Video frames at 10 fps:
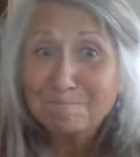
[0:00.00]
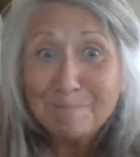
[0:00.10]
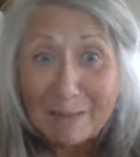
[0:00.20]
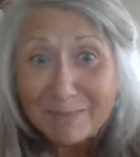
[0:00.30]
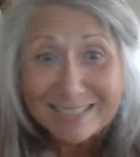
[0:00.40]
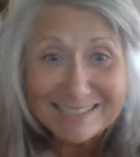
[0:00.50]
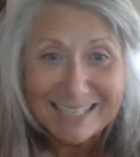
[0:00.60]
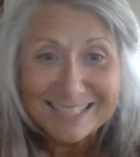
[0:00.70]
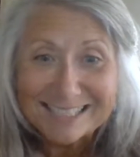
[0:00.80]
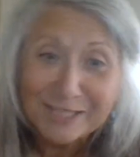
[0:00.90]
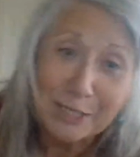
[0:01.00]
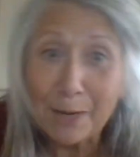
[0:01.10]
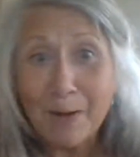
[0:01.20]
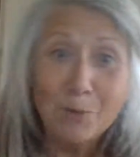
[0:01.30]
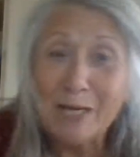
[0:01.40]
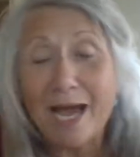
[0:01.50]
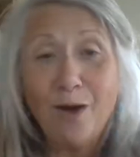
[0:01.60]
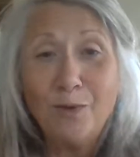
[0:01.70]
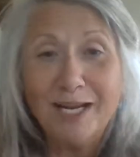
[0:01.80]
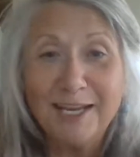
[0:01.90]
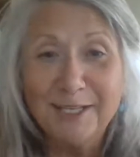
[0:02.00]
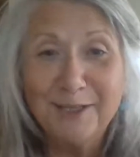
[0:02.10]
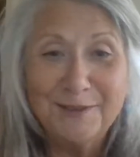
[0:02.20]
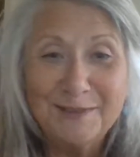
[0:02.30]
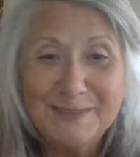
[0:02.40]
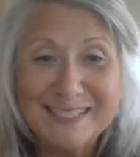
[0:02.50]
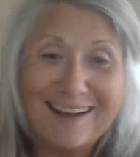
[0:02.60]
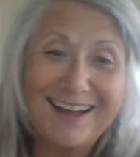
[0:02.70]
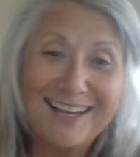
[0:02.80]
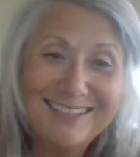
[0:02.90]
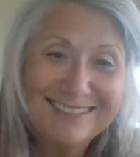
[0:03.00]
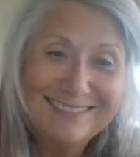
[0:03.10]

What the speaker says: maybe the sun's going to come out now and I can go outside.